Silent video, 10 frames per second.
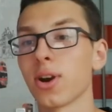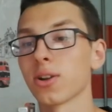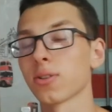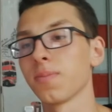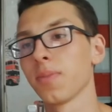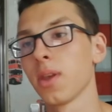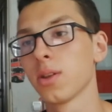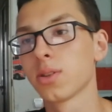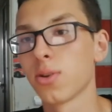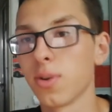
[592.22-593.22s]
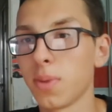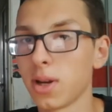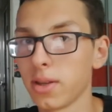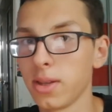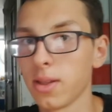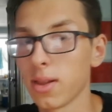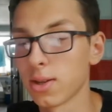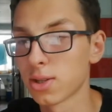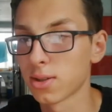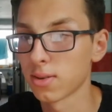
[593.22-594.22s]
hard. Sorry, my
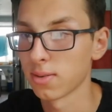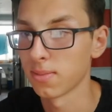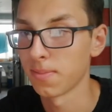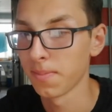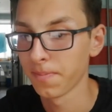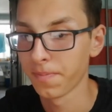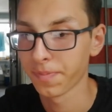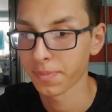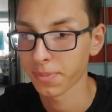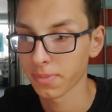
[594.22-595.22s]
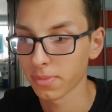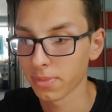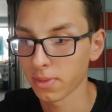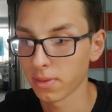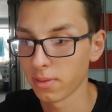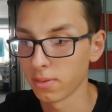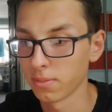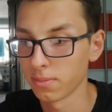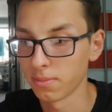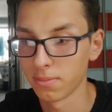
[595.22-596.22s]
English um,
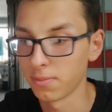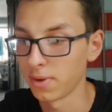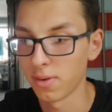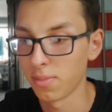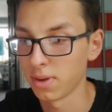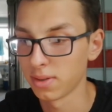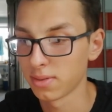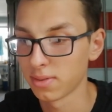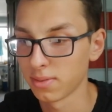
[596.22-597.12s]
very bad.